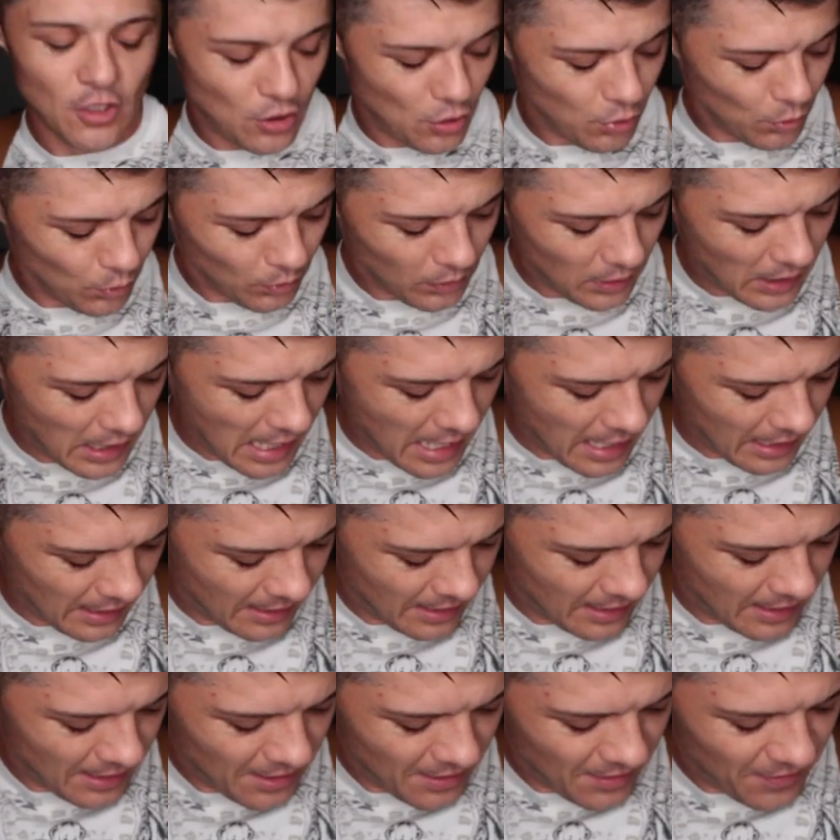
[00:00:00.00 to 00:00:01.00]
to
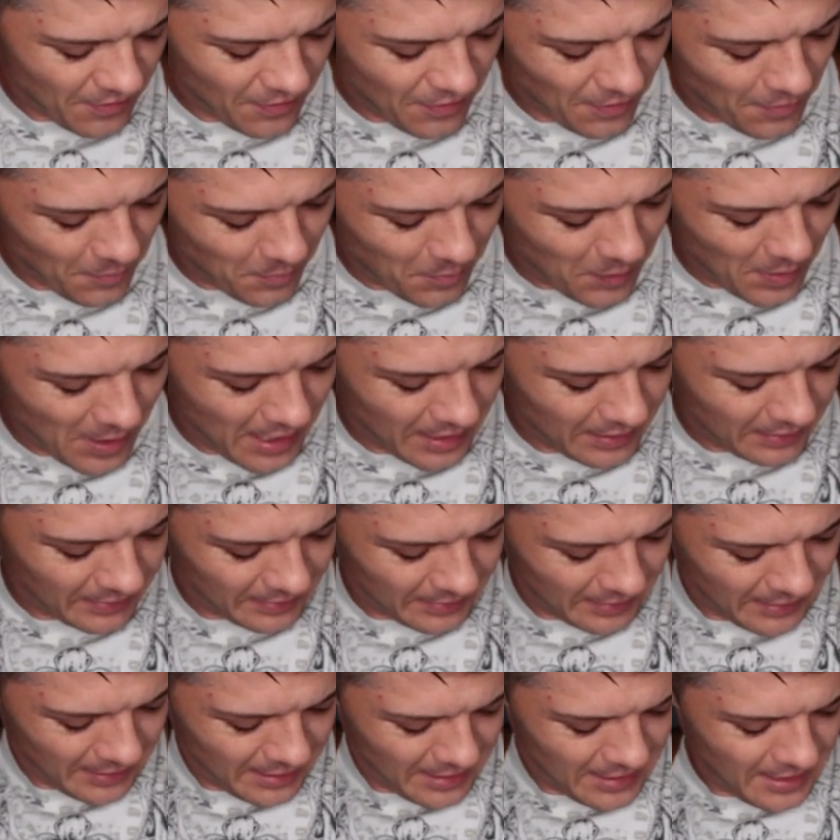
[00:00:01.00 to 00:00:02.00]
lock the
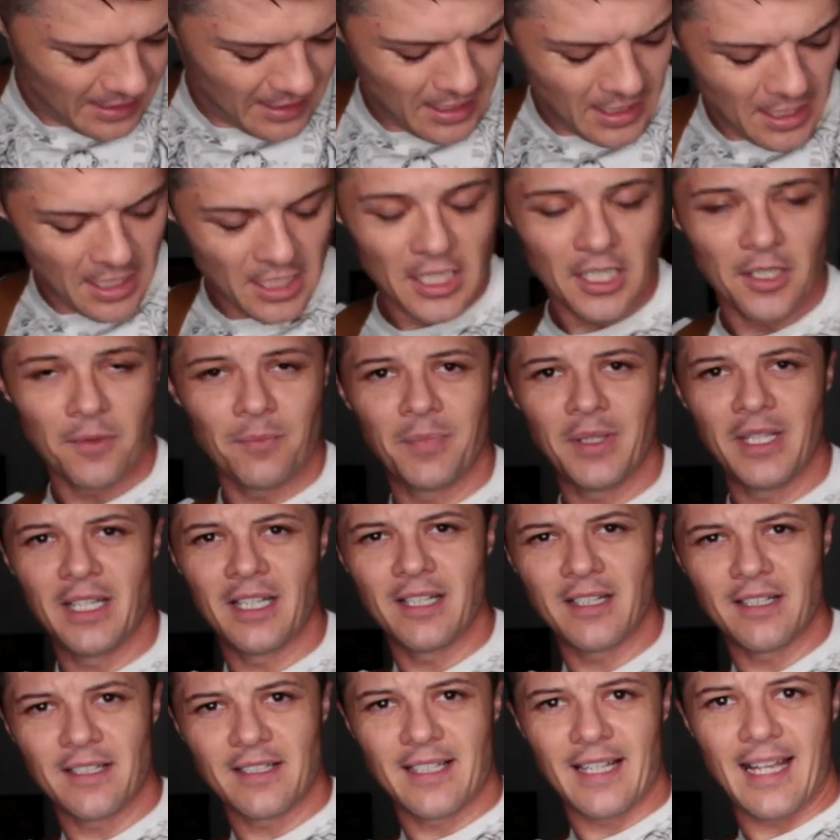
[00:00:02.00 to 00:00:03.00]
button here
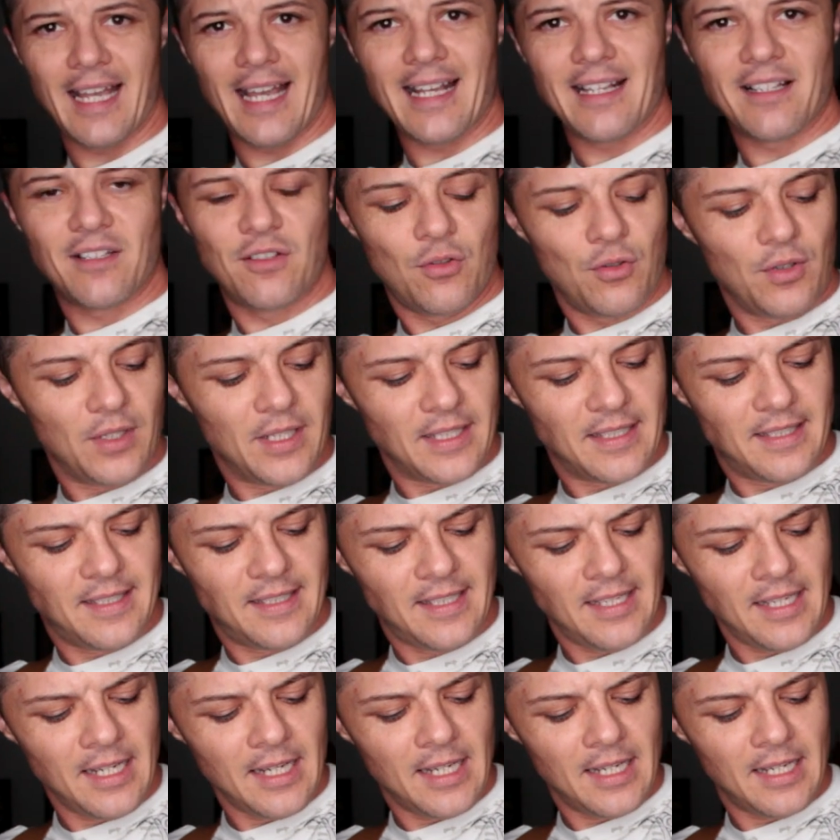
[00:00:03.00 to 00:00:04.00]
because as you can
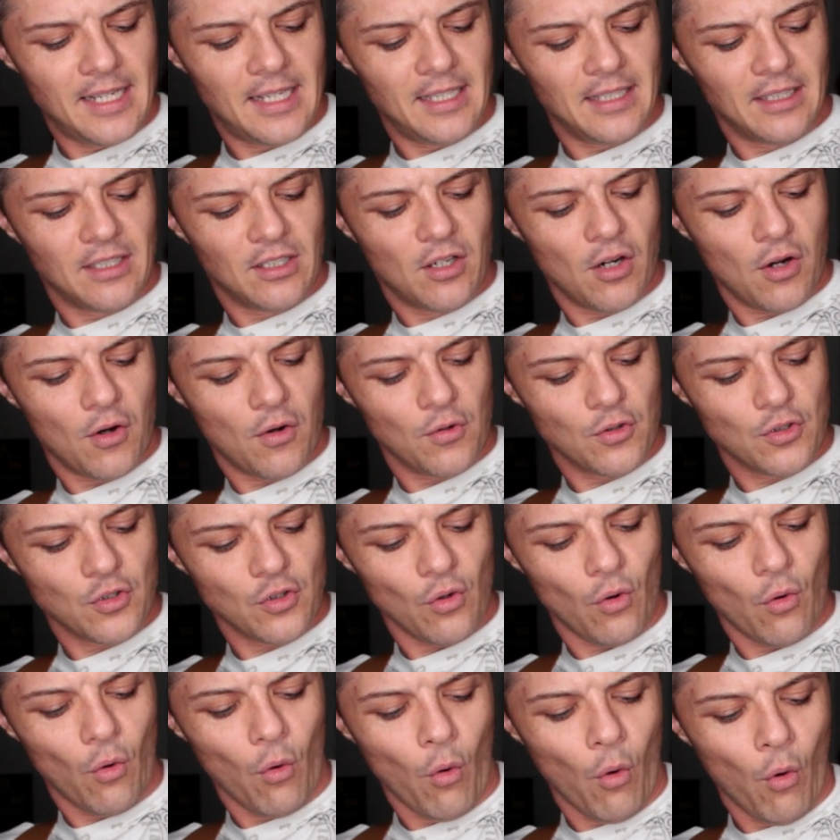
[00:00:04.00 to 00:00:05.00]
see it
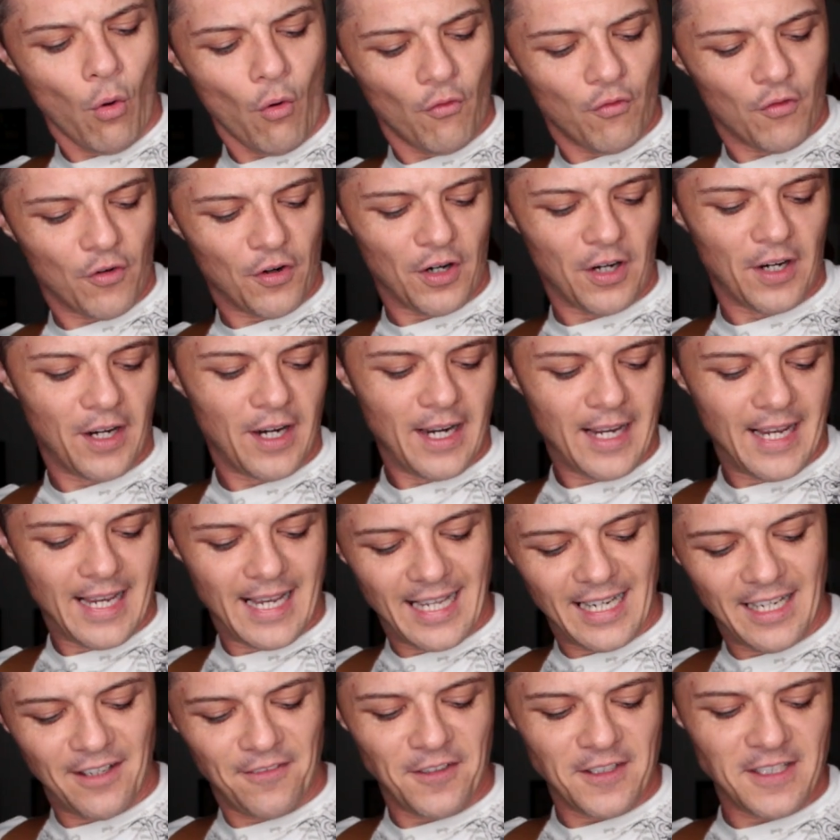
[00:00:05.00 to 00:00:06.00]
goes over
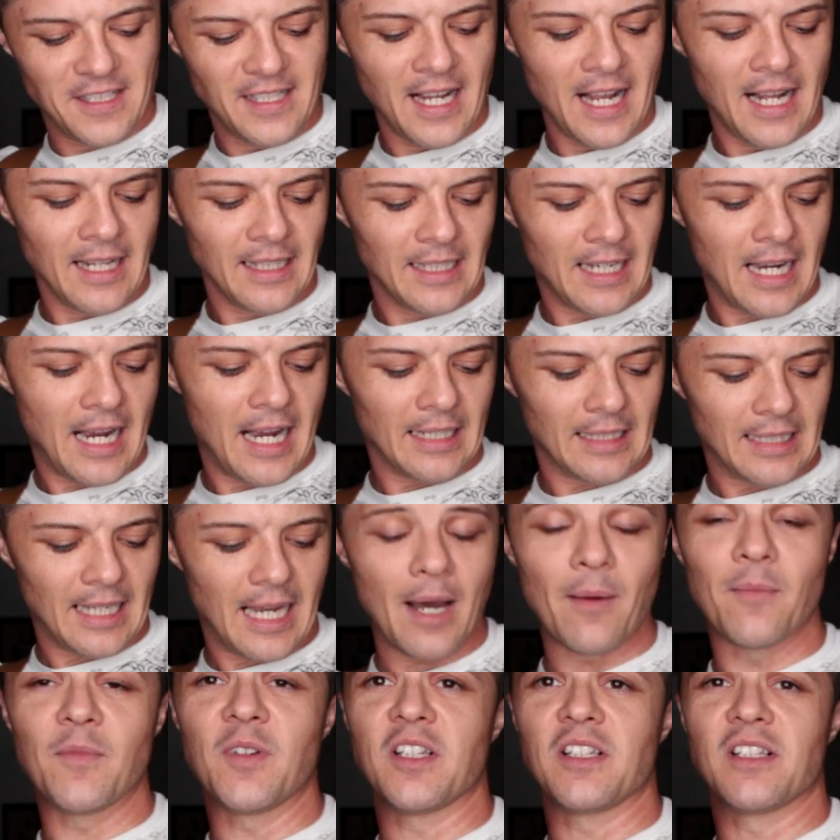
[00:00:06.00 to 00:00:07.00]
and if it's not cocked
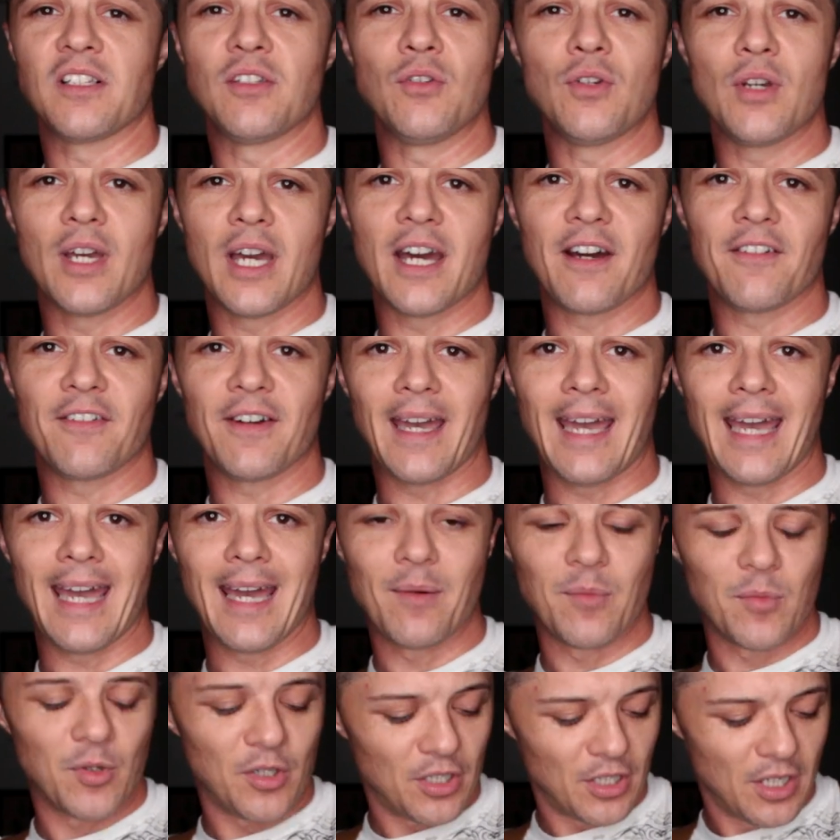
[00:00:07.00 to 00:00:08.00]
obviously you have
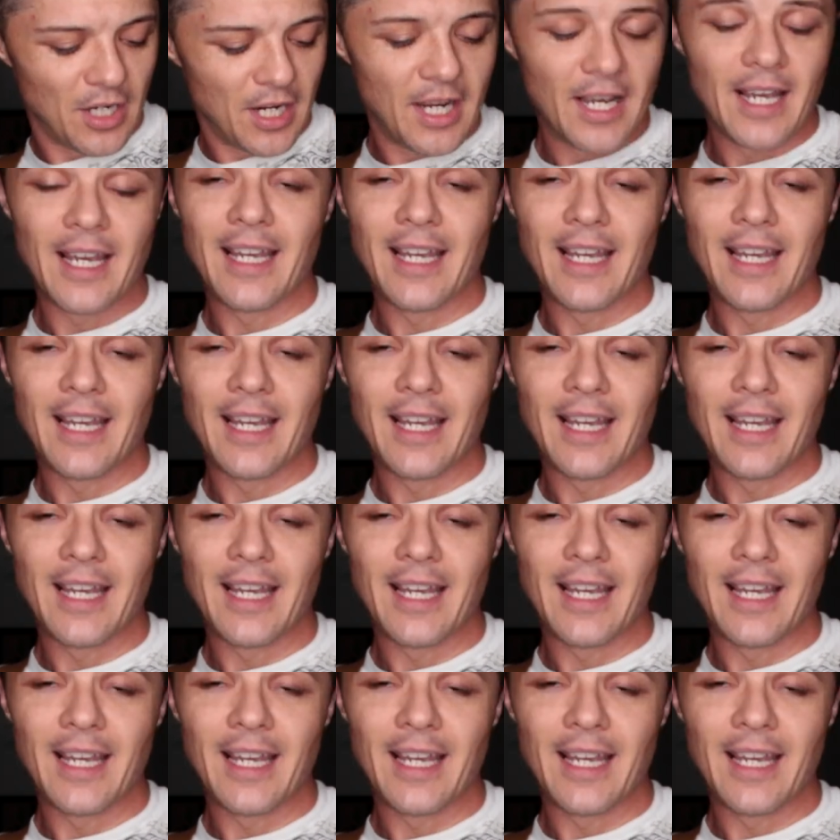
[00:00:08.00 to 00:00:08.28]
hammer